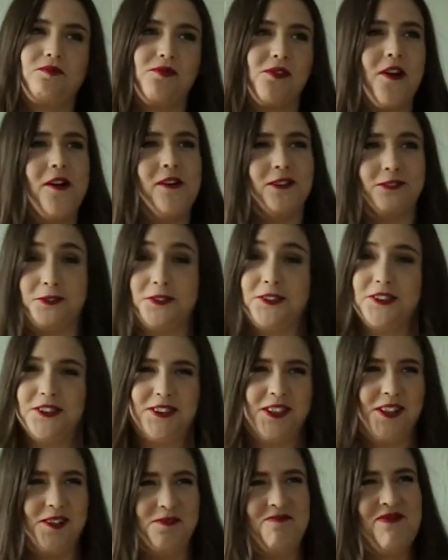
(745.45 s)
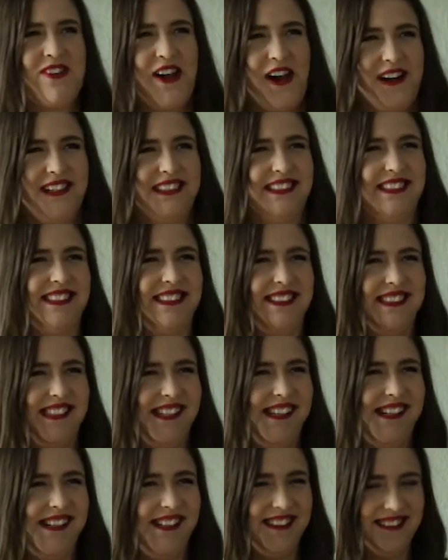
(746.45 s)
That's really
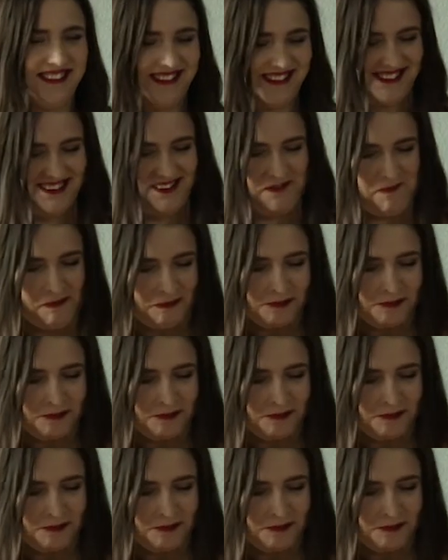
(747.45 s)
good.